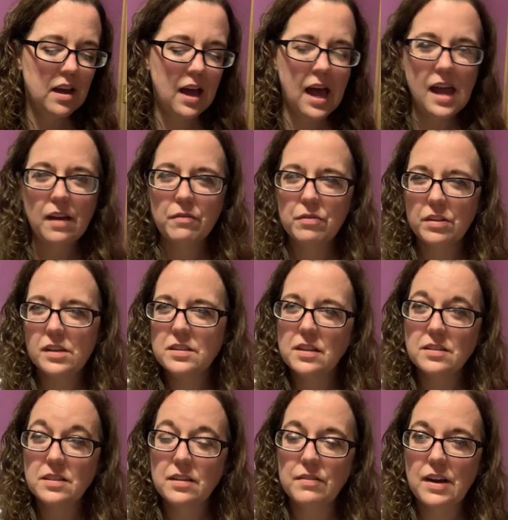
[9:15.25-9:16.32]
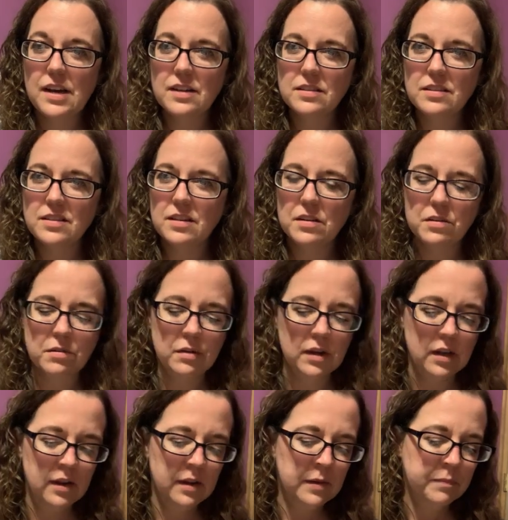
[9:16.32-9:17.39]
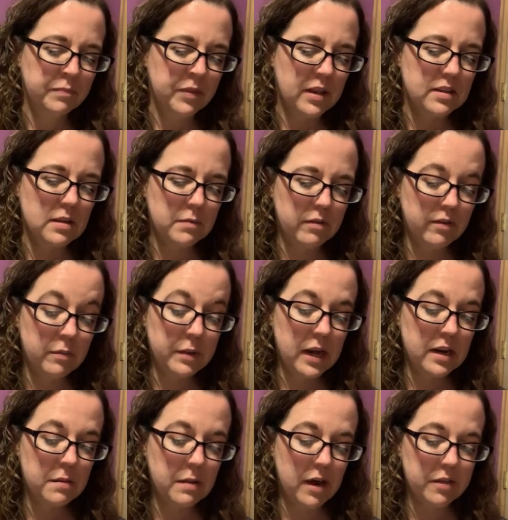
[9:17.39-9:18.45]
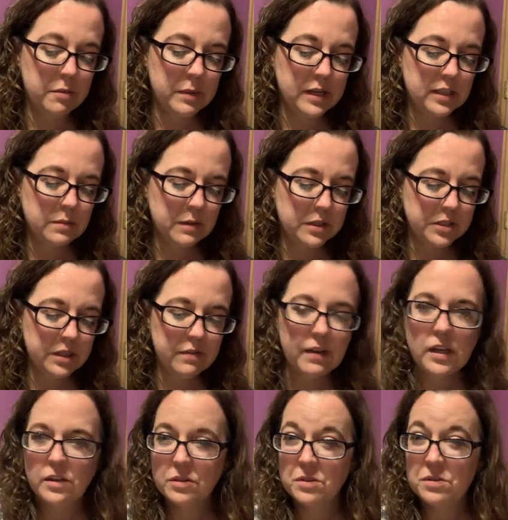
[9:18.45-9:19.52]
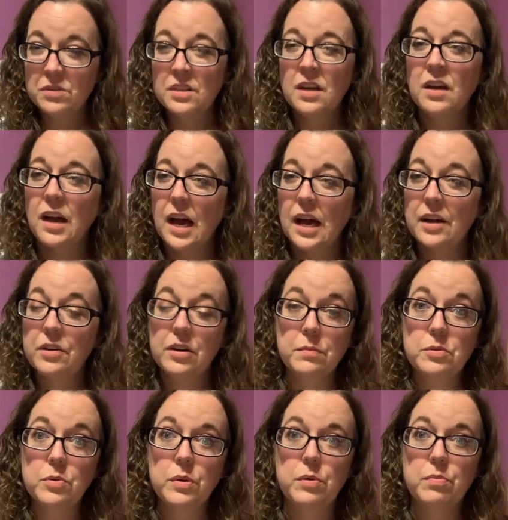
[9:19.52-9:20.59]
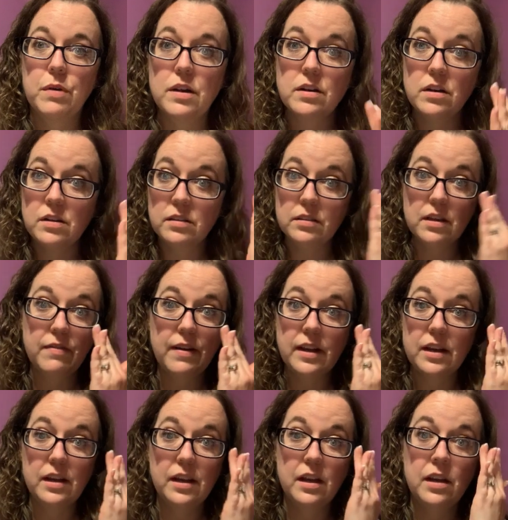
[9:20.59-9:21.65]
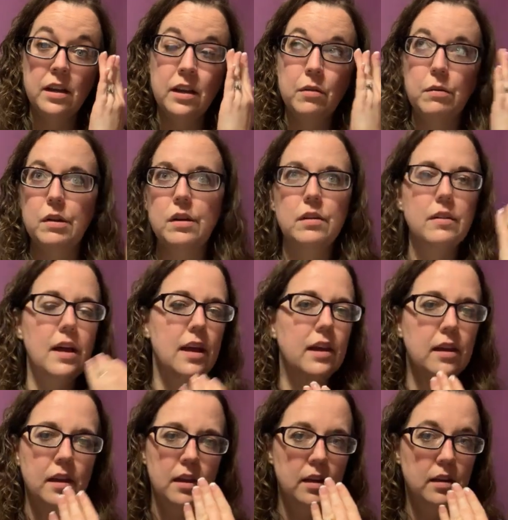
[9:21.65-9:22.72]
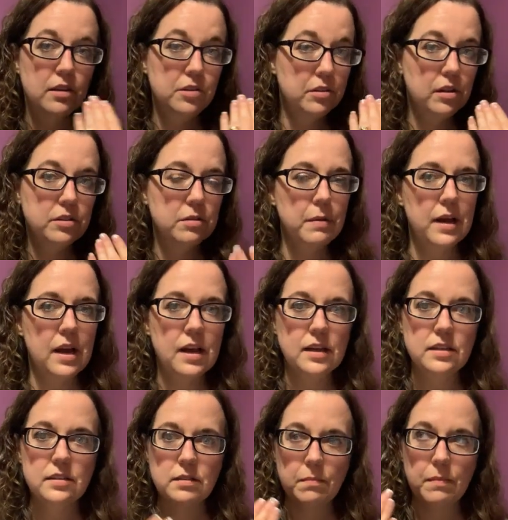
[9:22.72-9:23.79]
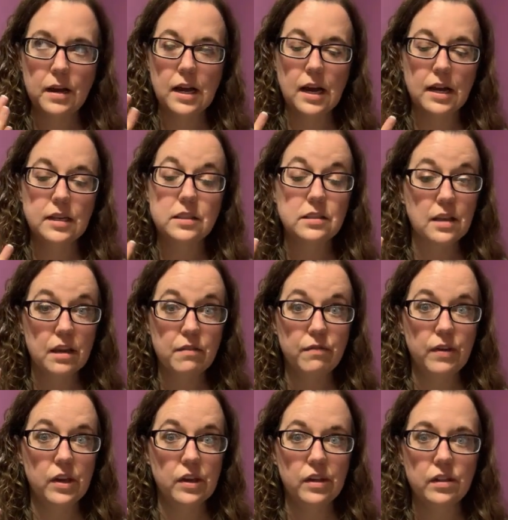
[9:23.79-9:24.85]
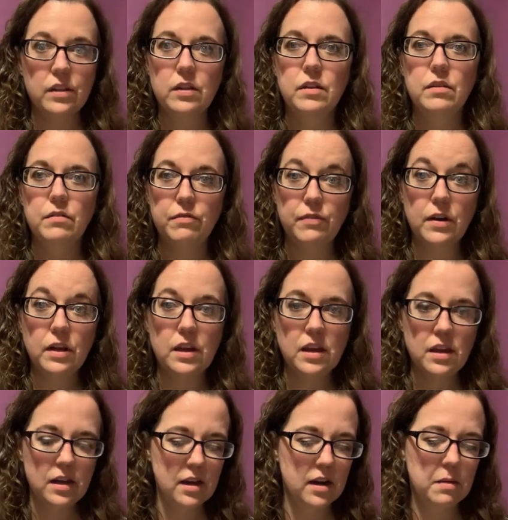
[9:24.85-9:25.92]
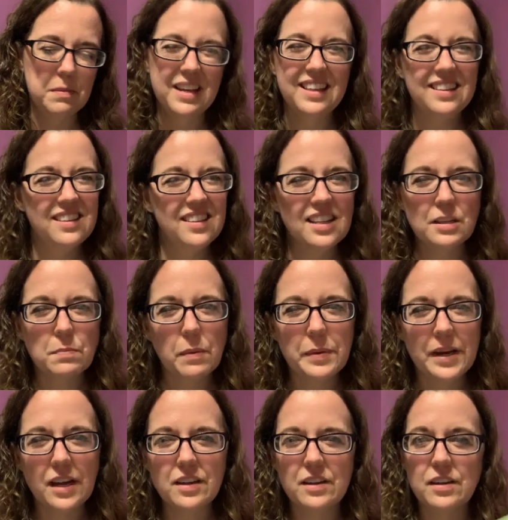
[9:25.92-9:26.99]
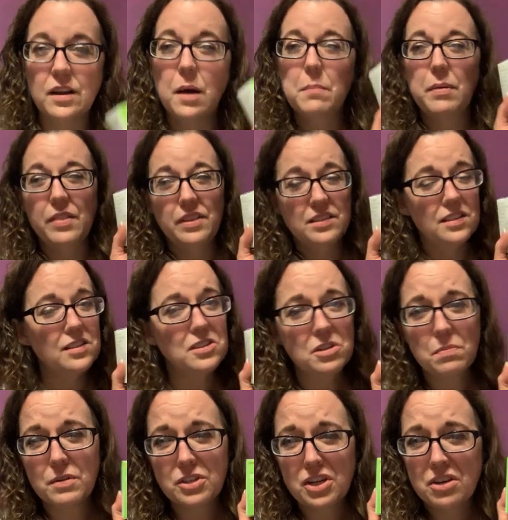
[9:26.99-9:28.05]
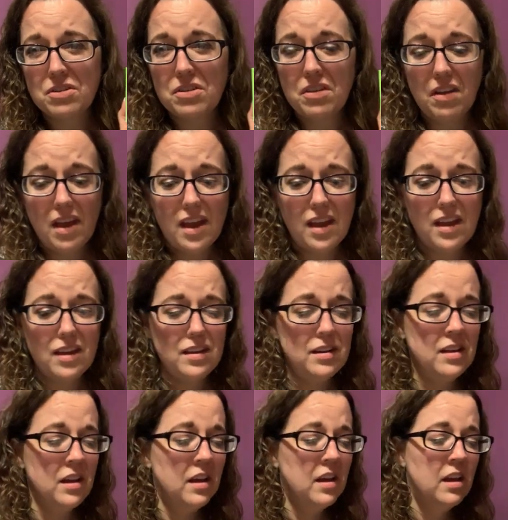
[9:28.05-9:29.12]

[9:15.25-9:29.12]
I have really sensitive eyes, so some of them kind of bother me, especially if I use eye creams with retinol. If I get it anywhere like too close to my eyes like feel funky, and I'm like, eh, that's probably not good. But this is super gentle and